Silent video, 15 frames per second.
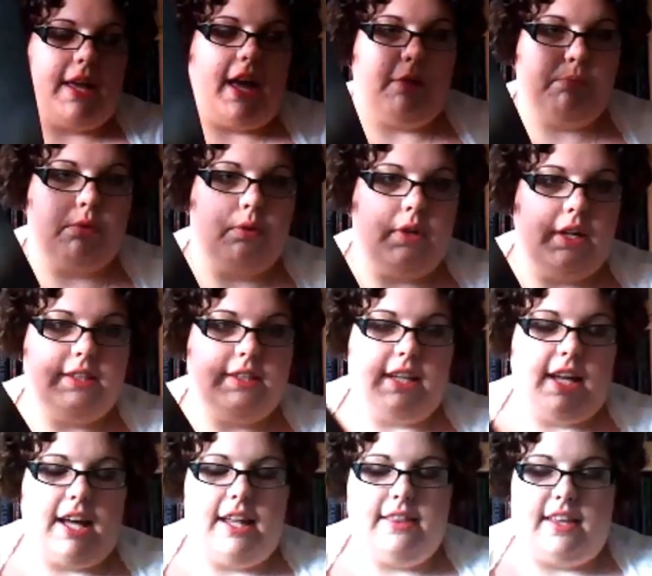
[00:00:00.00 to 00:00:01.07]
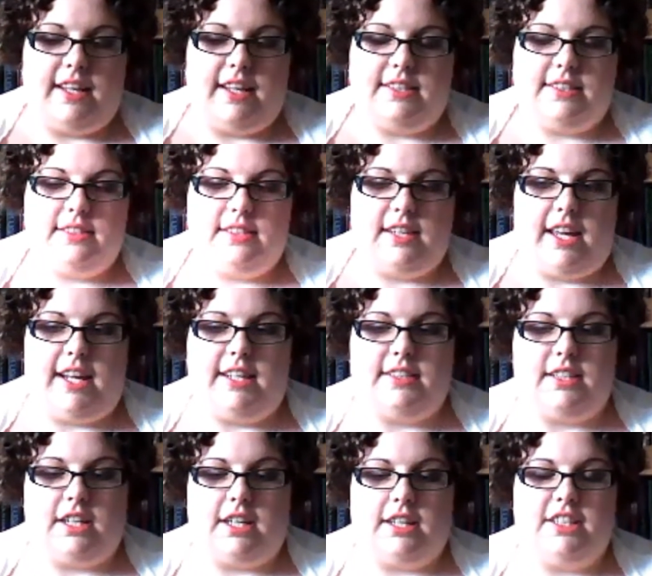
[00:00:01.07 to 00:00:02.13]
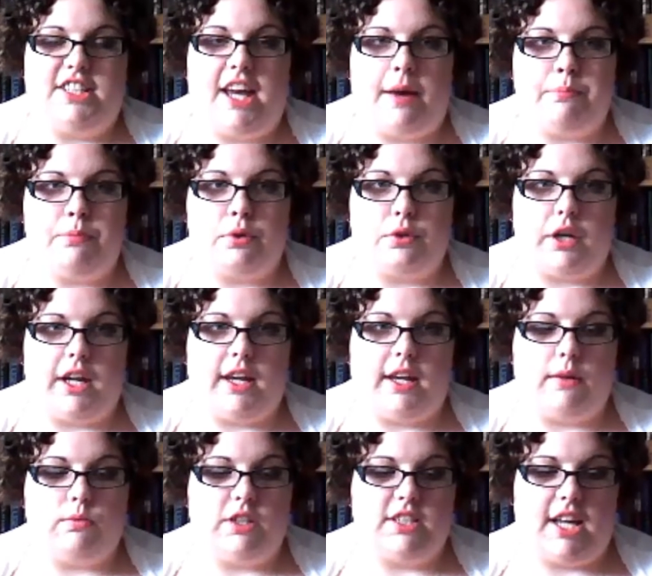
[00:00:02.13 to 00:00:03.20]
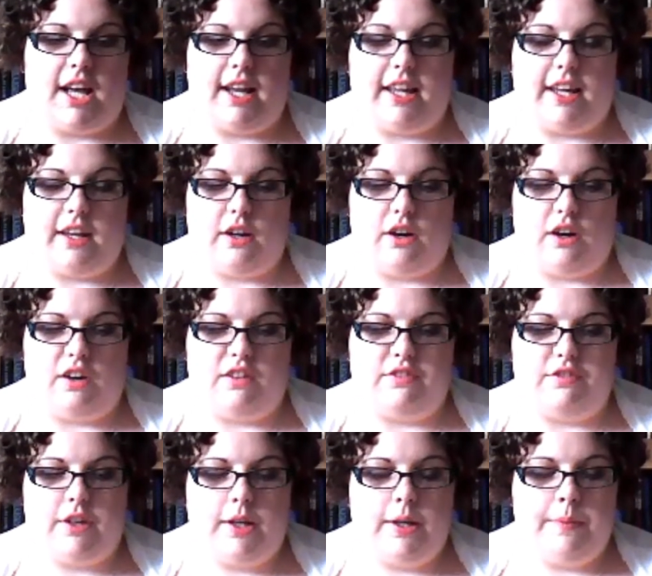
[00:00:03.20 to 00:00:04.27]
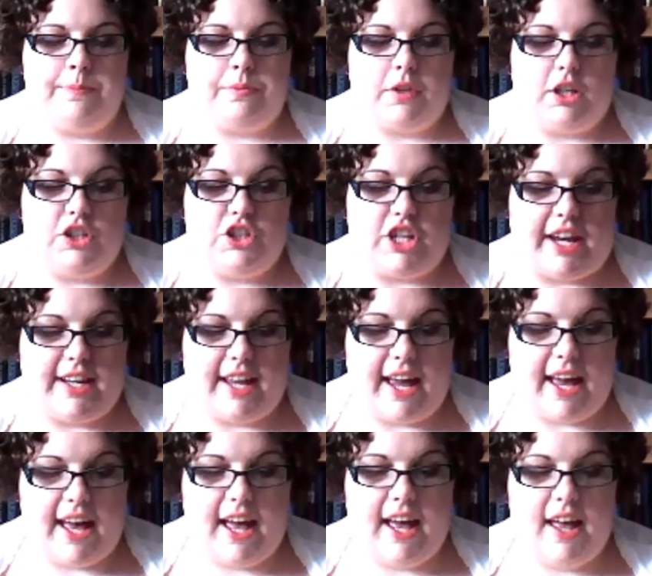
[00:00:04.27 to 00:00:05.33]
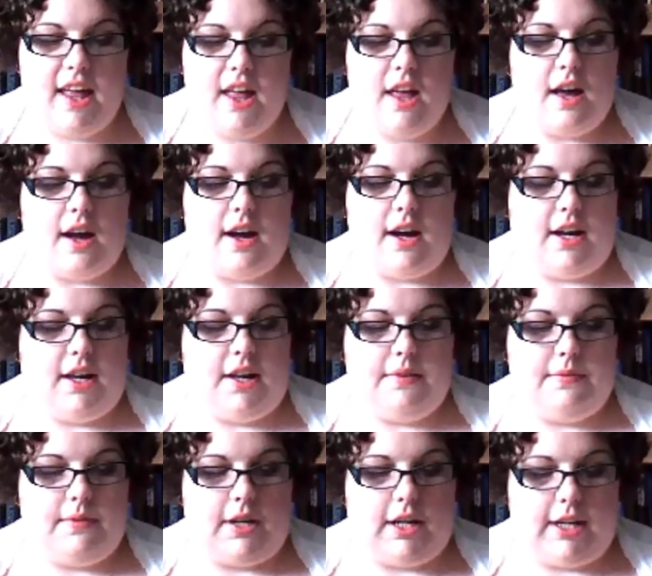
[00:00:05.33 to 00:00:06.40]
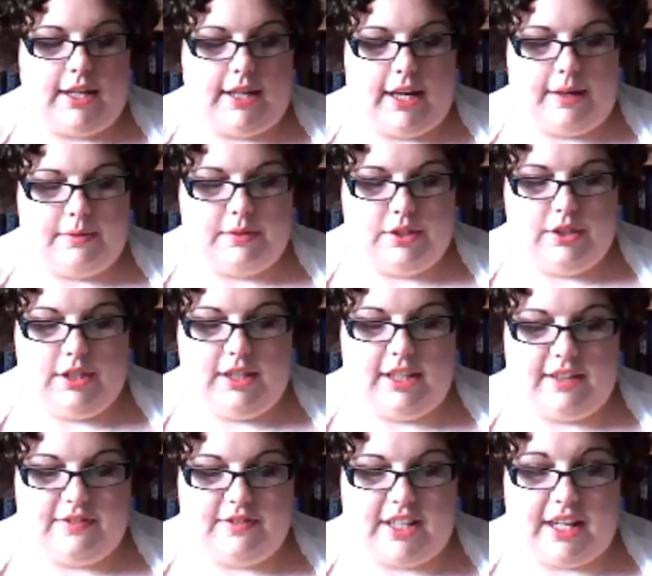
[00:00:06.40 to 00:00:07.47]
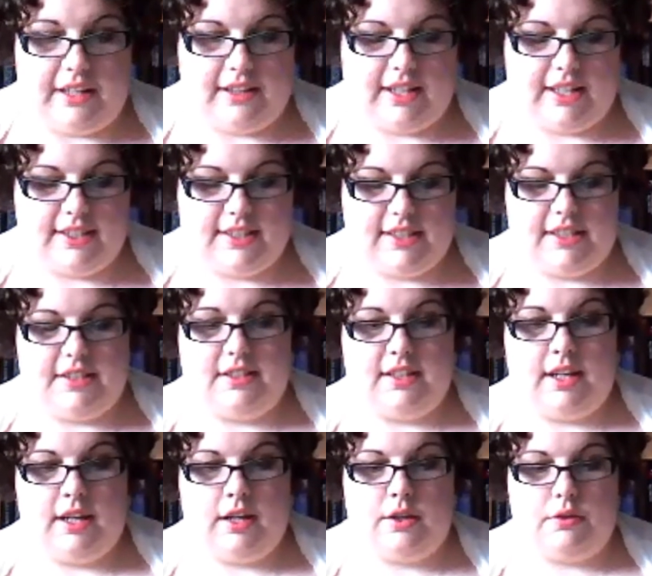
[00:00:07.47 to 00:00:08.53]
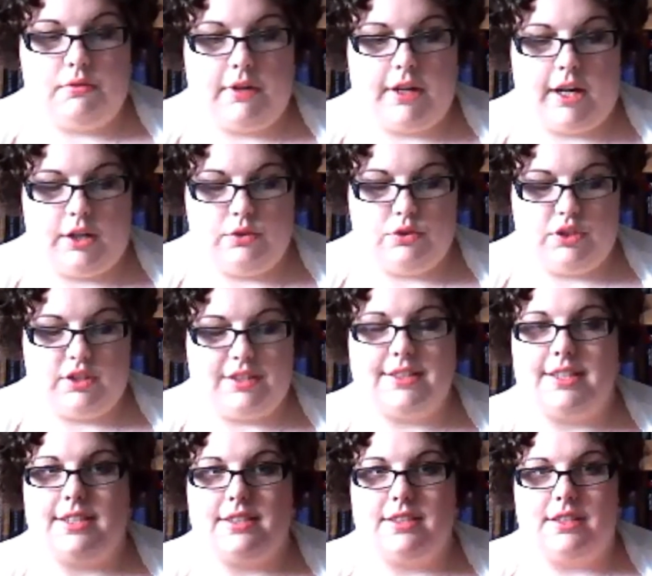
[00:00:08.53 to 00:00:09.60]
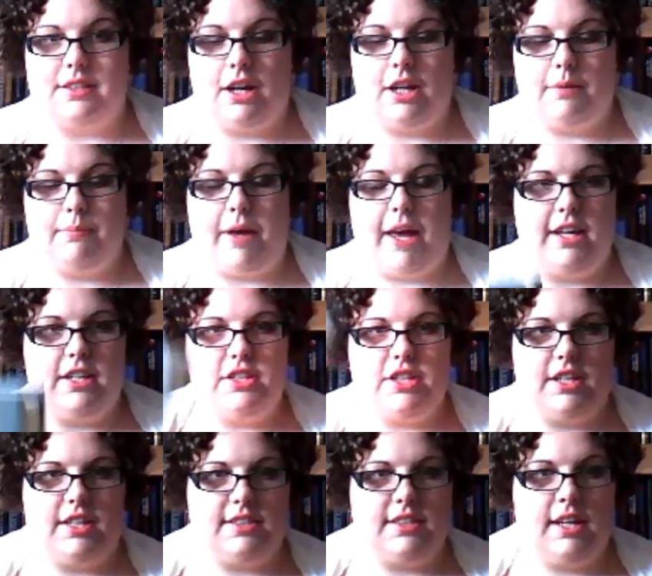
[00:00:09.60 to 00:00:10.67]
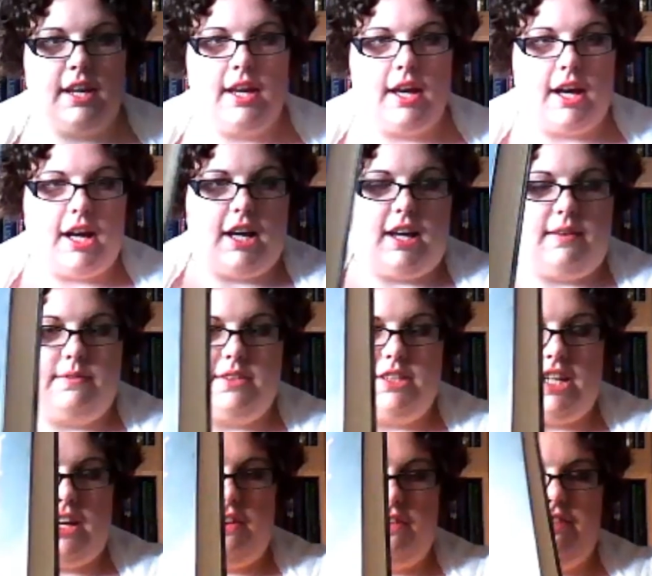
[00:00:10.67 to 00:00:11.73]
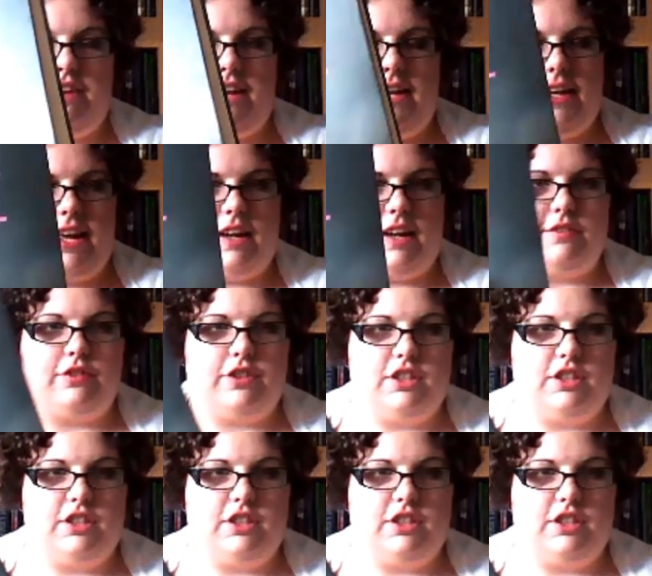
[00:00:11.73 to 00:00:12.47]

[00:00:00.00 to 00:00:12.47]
April Lindner. This is a contemporary retelling of Jane Eyre. I absolutely loved it. This is 369 pages, so fairly average